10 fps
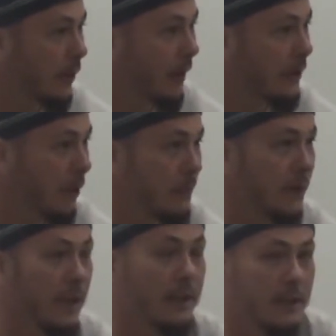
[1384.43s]
So I stopped
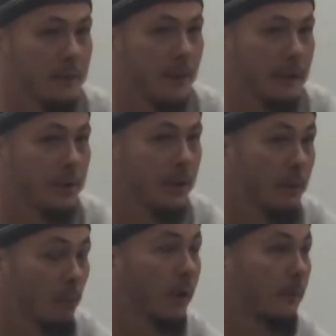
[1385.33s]
seeing this friend, but I
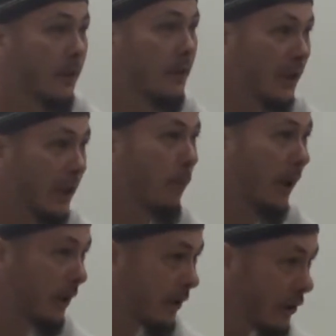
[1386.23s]
didn't want him to see
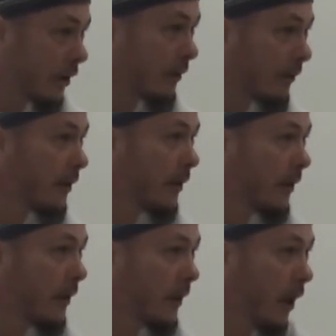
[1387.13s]
my condition.
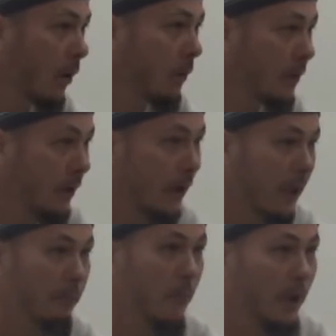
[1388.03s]
I wanted to
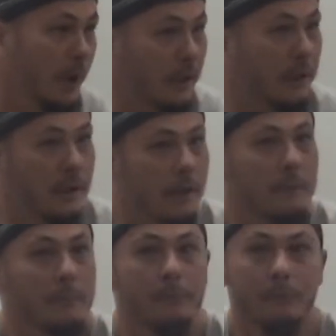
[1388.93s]
keep my
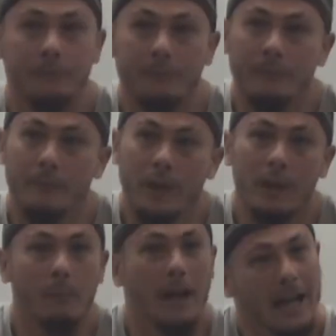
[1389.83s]

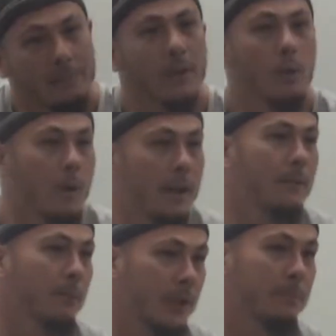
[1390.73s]
habit away
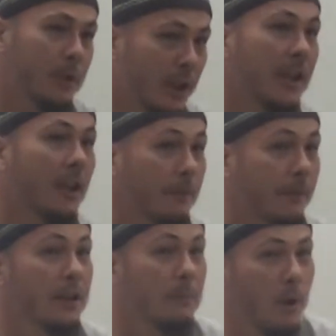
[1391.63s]
from this particular
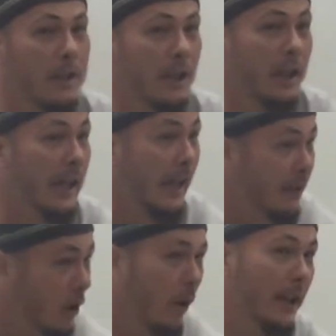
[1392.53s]
friend of mine. So he
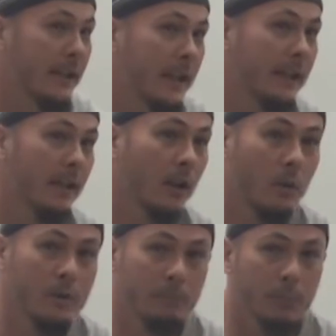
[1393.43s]
had no idea that
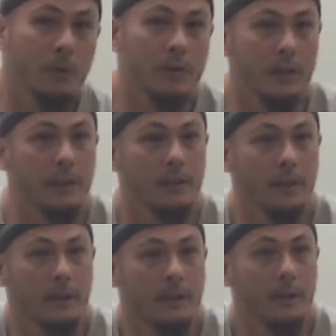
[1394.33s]
I was abusing
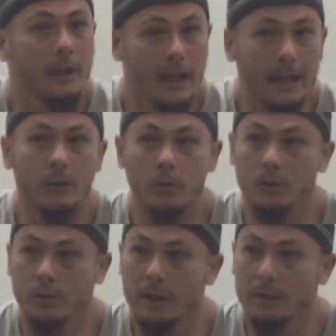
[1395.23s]

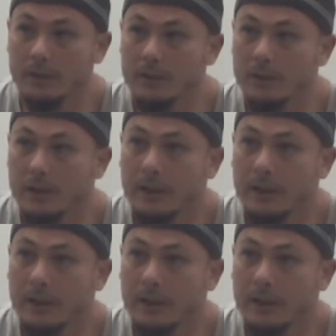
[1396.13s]
hardcore drugs.